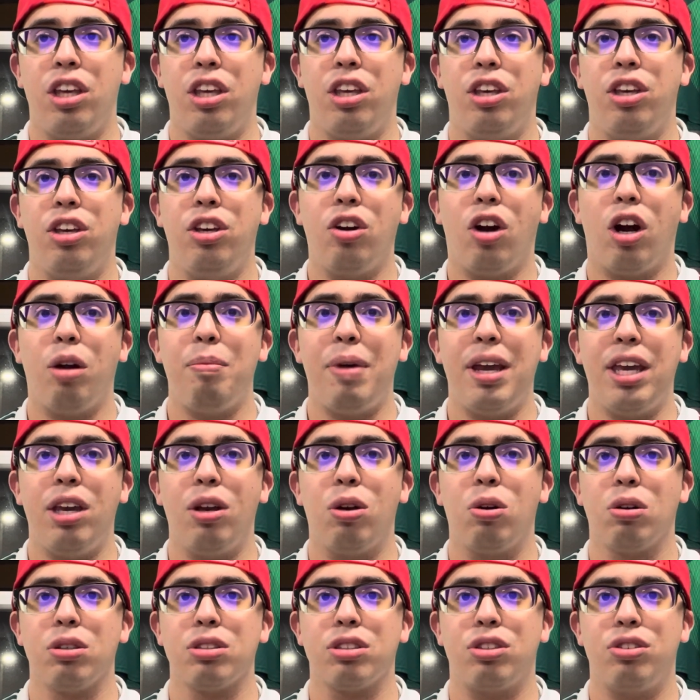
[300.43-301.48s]
Here are
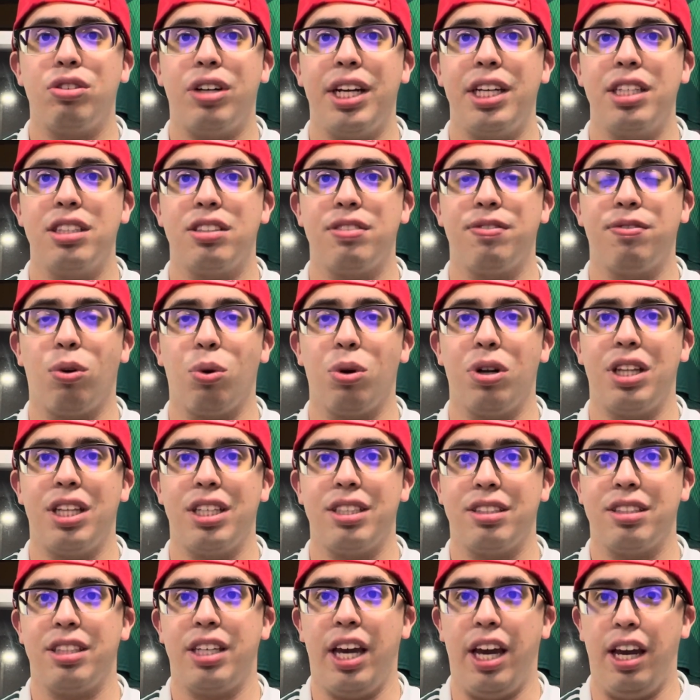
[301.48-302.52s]
Mexico's grades for
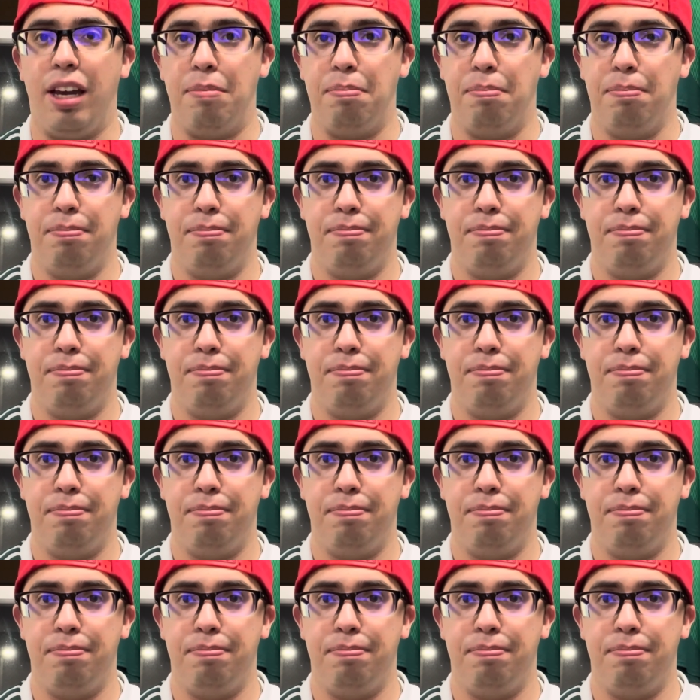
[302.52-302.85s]
this game.